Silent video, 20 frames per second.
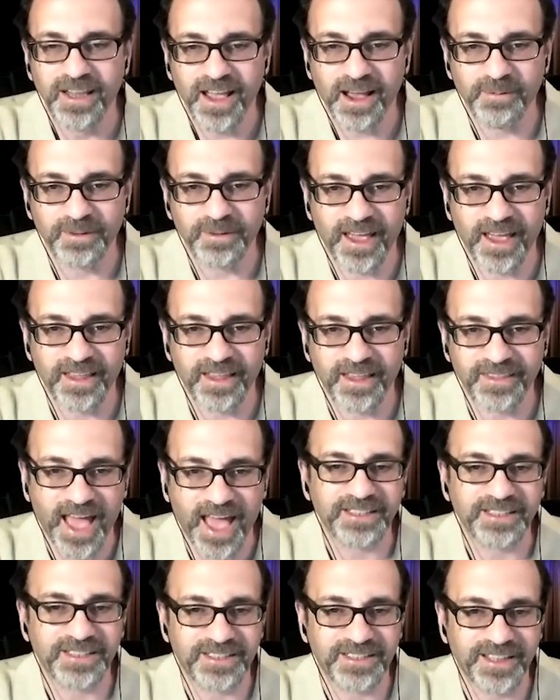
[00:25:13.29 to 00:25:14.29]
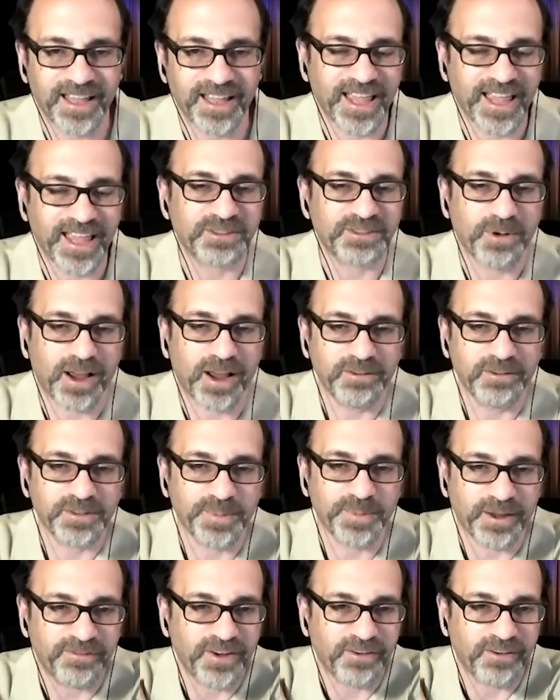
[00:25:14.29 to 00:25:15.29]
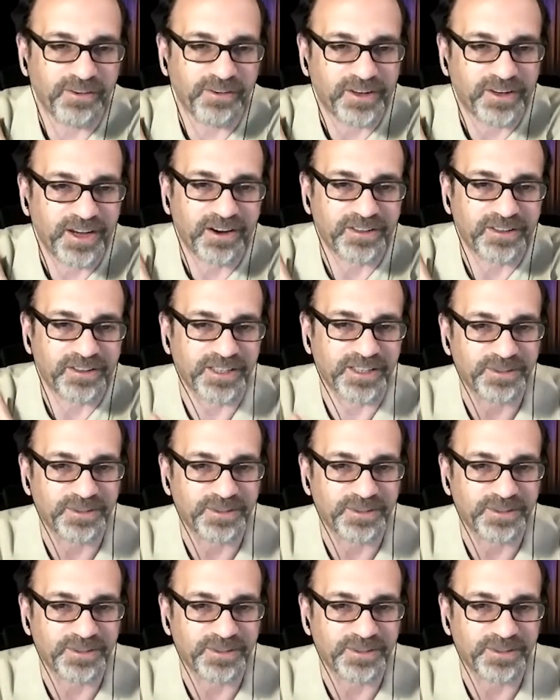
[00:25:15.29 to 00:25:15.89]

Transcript: I mean, that that's, that's why he was my favorite character.